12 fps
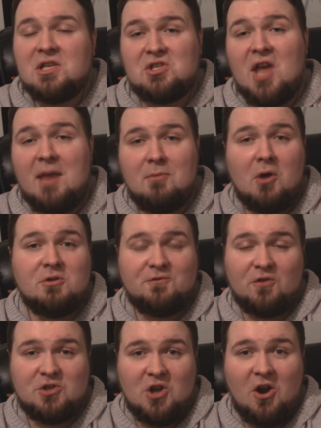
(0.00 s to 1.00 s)
Same goes
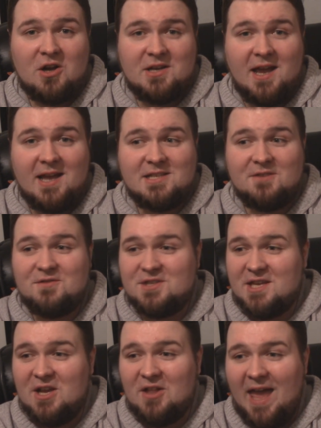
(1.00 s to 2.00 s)
for Dark Knights of
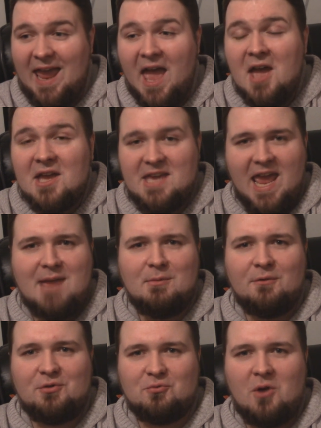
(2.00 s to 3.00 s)
Steel, a Game
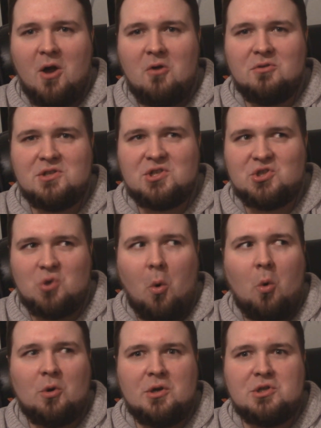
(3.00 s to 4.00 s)
of Thrones
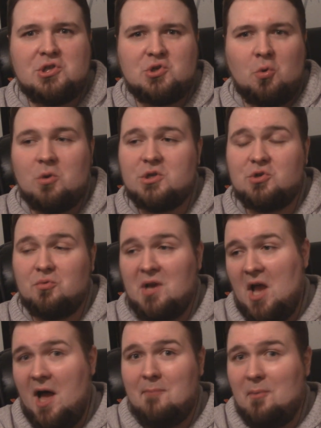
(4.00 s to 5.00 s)
sword and
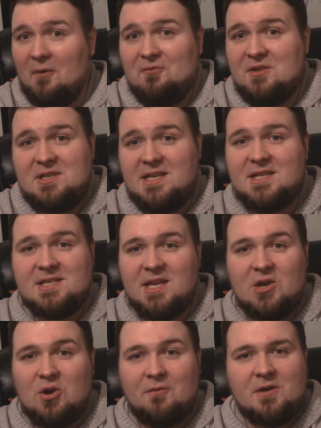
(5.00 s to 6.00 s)
sorcering up of the DC
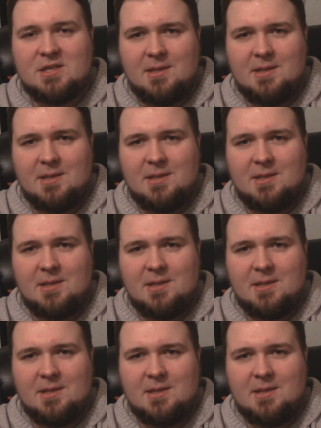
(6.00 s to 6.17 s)
Universe.